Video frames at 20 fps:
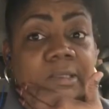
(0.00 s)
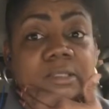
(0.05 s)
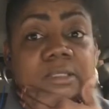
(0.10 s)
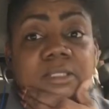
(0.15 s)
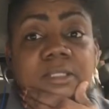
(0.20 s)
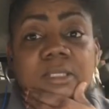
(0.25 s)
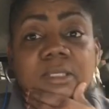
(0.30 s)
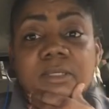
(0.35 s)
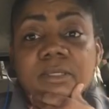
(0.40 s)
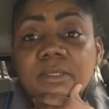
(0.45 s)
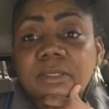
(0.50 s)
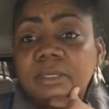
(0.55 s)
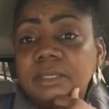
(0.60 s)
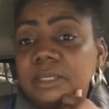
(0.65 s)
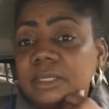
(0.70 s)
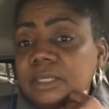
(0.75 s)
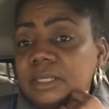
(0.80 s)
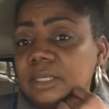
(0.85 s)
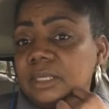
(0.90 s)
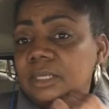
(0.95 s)
so
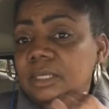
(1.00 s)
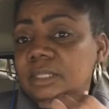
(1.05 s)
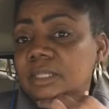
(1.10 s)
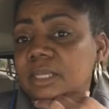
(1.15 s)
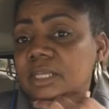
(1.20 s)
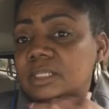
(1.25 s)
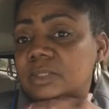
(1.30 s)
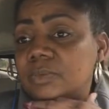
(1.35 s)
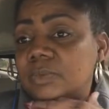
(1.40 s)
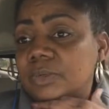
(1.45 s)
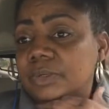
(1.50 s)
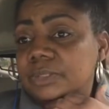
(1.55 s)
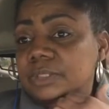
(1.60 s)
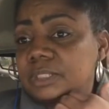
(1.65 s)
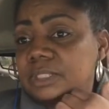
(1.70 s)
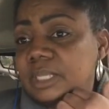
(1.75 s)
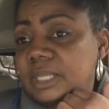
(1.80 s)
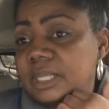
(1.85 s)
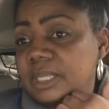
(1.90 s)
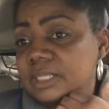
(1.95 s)
yeah, that's where it
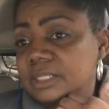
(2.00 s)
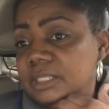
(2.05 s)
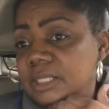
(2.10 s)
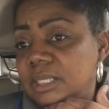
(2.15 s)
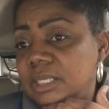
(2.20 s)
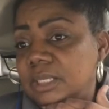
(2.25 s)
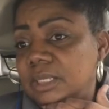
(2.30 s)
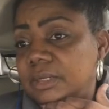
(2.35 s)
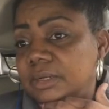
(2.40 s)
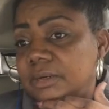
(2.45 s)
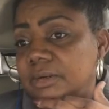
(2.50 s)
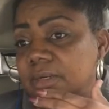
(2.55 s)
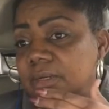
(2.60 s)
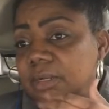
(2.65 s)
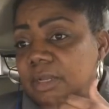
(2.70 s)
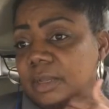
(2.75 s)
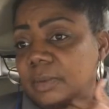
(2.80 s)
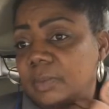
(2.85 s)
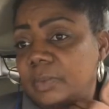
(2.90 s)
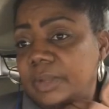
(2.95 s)
stands here.
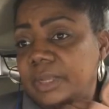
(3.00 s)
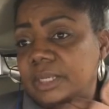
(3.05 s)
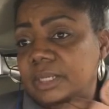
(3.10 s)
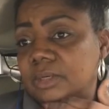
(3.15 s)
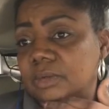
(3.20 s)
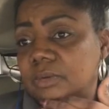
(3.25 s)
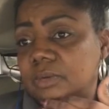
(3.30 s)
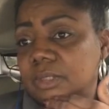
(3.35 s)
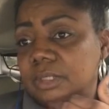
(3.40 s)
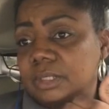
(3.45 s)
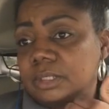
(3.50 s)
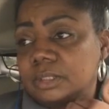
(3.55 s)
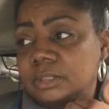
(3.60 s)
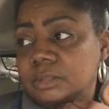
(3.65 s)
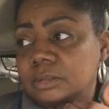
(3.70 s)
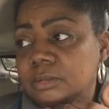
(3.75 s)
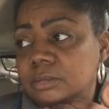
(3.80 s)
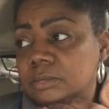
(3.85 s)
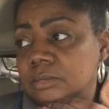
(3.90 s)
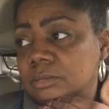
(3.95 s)
I'm waiting on
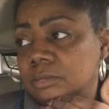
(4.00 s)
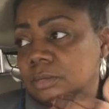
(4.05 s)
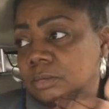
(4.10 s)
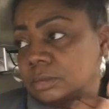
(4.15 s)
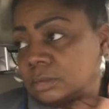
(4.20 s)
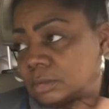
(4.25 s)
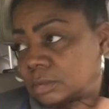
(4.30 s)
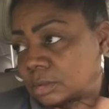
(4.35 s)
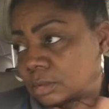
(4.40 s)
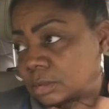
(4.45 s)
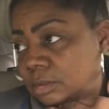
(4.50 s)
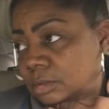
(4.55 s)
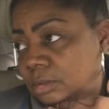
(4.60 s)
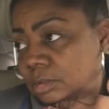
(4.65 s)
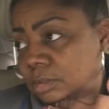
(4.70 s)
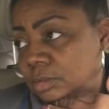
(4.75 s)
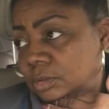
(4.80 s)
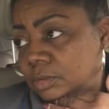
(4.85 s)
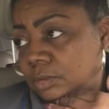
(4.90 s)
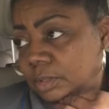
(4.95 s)

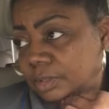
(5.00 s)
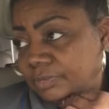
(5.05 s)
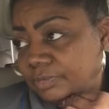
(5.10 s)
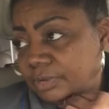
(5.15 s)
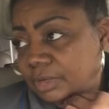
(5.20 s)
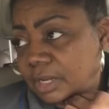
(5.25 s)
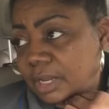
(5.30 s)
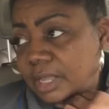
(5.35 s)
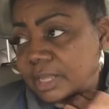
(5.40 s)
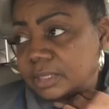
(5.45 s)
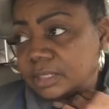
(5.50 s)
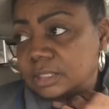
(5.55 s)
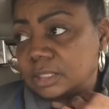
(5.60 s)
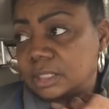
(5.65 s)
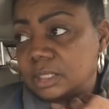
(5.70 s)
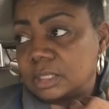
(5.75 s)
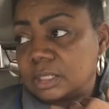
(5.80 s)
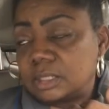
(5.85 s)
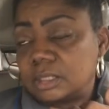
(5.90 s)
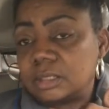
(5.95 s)
twelve o'clock to
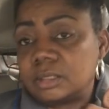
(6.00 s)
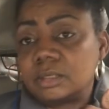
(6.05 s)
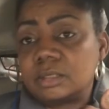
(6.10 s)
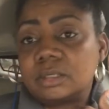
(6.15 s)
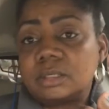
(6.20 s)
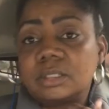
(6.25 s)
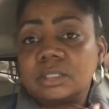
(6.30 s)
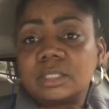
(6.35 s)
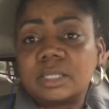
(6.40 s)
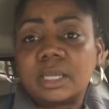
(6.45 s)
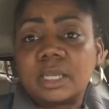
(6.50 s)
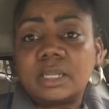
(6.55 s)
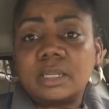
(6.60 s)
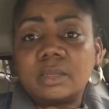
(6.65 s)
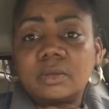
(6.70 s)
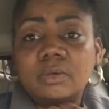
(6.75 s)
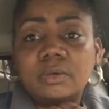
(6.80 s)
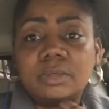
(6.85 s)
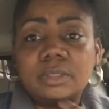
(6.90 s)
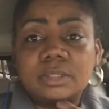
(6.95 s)
get here because I got to
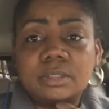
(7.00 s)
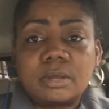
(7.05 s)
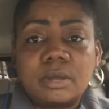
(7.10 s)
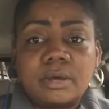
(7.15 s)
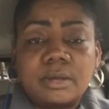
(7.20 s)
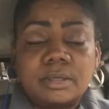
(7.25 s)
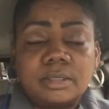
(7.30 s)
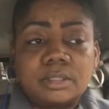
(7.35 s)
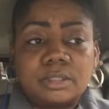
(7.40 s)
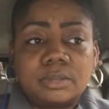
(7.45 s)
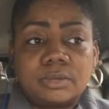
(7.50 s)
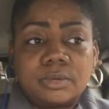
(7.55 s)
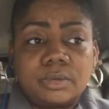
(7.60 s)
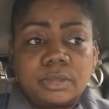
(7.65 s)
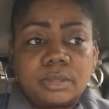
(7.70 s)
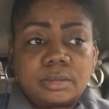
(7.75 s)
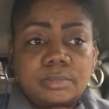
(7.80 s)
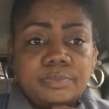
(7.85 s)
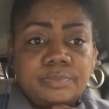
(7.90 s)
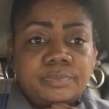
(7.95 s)
go in this
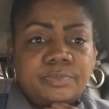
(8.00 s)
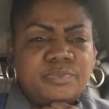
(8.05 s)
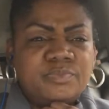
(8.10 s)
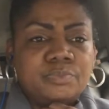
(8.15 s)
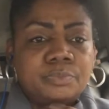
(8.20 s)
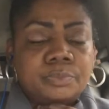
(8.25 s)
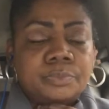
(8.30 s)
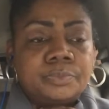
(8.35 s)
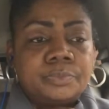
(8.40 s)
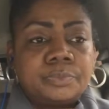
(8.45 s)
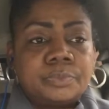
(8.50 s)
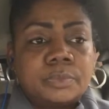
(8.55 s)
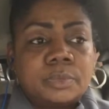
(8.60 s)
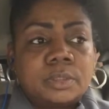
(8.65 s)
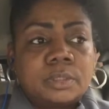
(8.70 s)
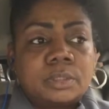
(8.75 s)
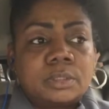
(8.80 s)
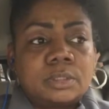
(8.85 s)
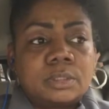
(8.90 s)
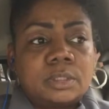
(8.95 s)
auditorium
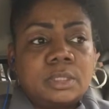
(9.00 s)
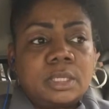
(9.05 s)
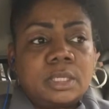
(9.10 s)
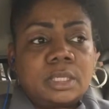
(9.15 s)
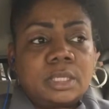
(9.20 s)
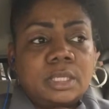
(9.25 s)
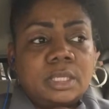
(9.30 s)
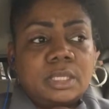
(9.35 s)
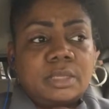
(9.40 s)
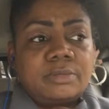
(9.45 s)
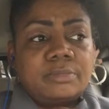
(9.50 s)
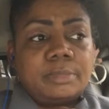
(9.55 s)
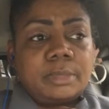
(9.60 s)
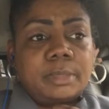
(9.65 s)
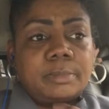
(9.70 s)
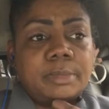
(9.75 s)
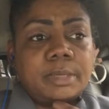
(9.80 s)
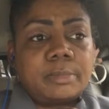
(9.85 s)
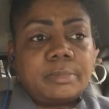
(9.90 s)
so they can give me my